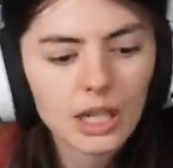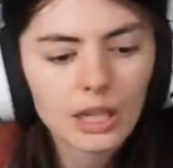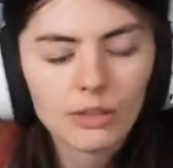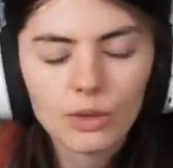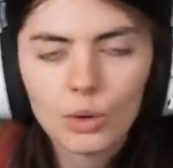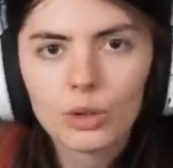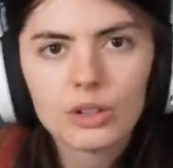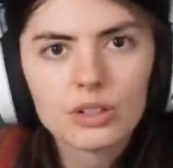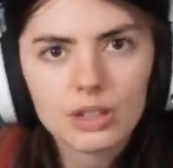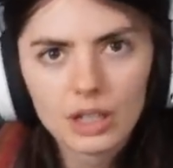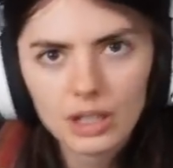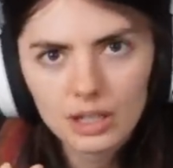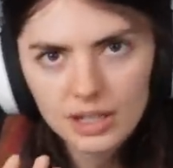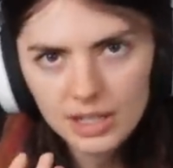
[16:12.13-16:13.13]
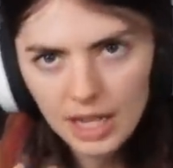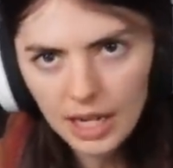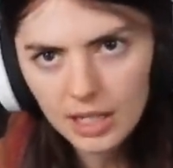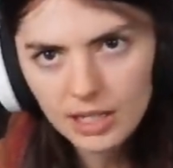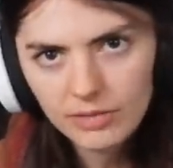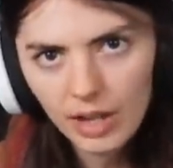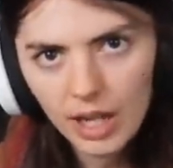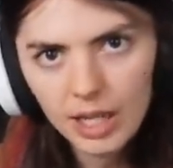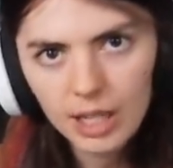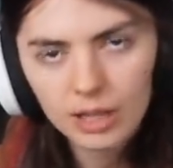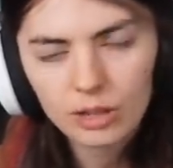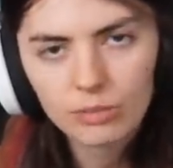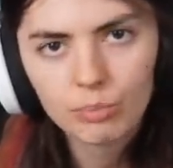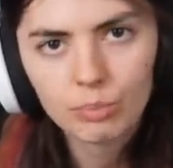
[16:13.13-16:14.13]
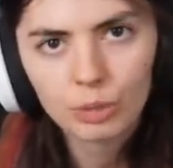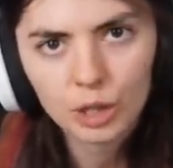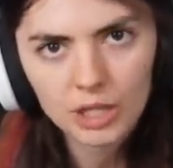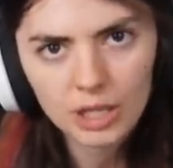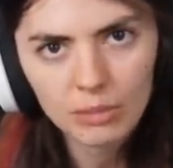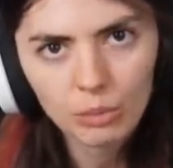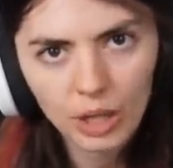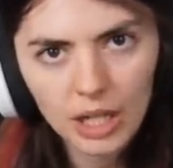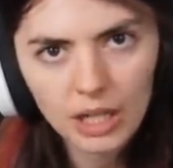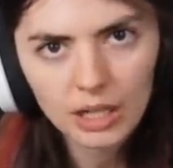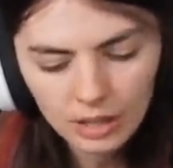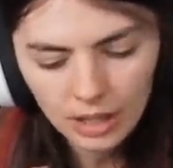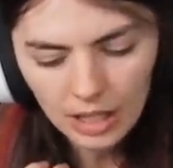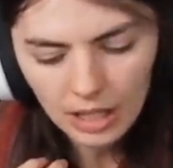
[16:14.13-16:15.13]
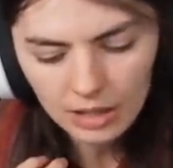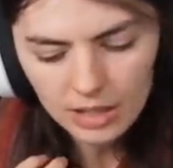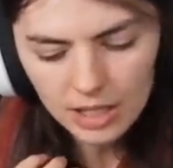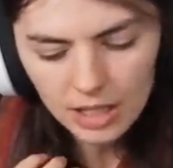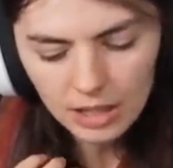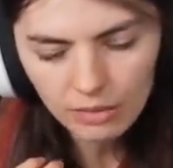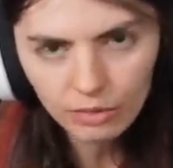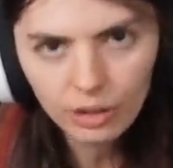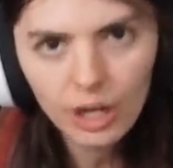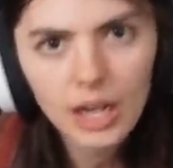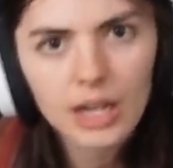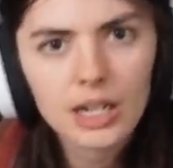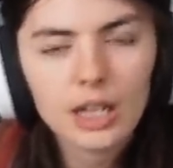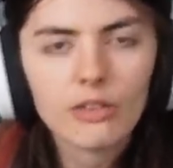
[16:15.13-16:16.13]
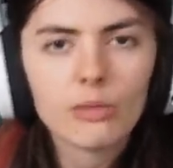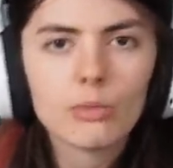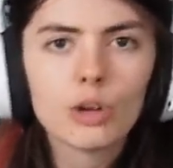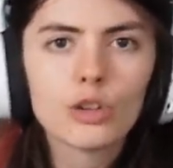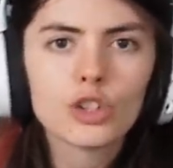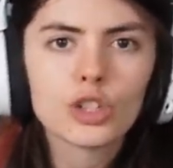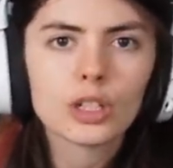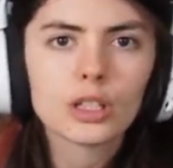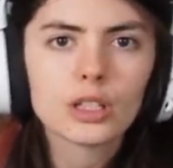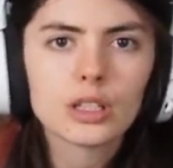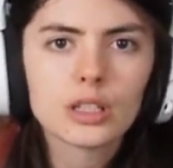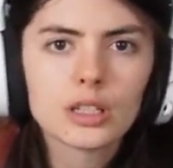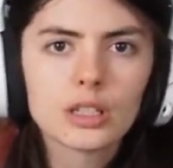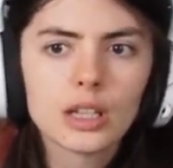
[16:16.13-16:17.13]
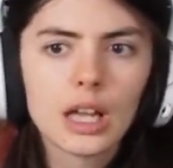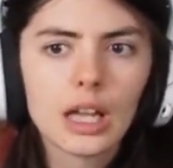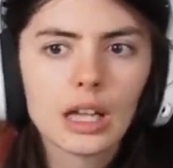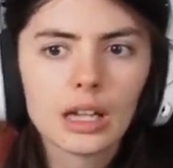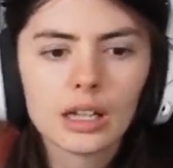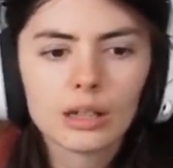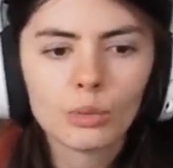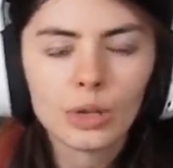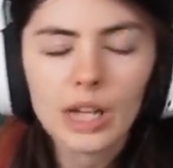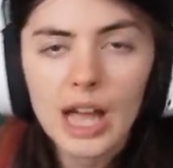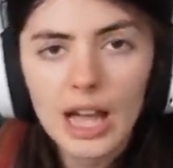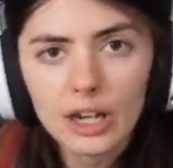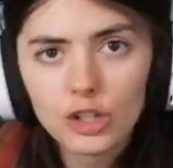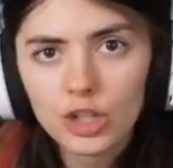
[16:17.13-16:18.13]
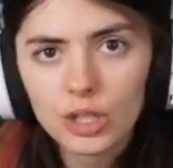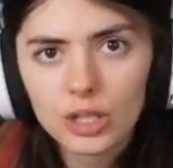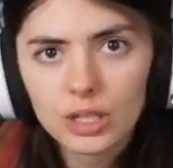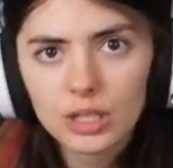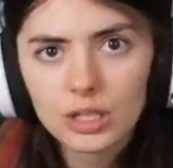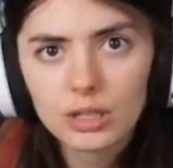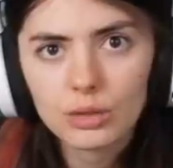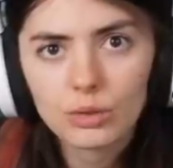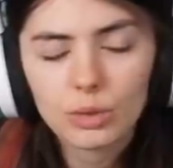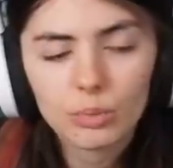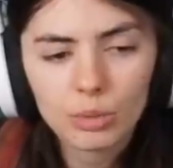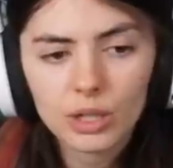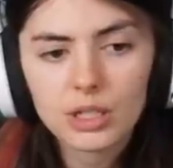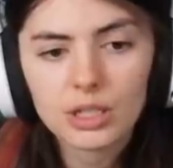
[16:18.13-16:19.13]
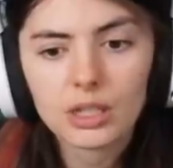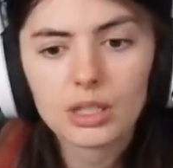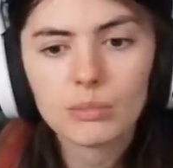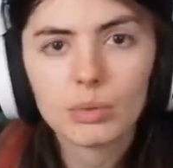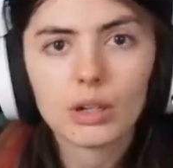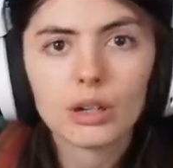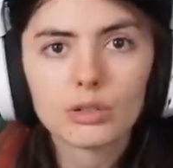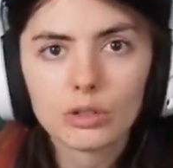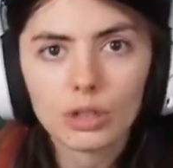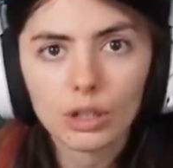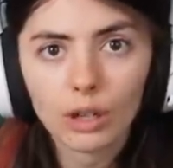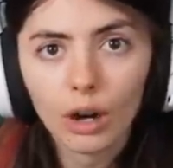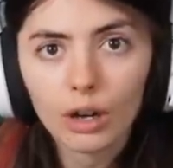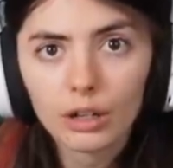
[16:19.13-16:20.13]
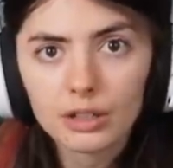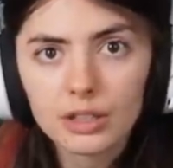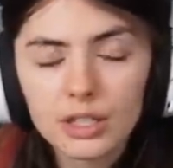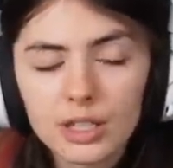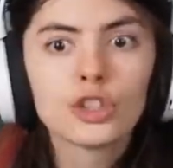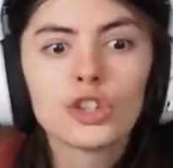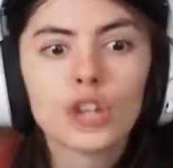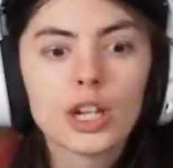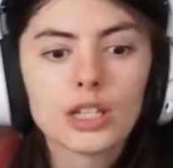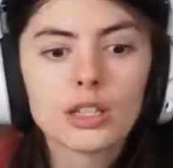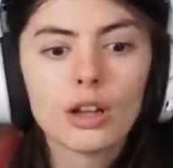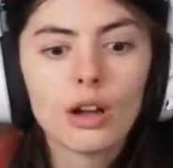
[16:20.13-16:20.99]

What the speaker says: And of course, a satisfying prison break, again seeing the variety of emotions and reactions to the prison, but also the guards, just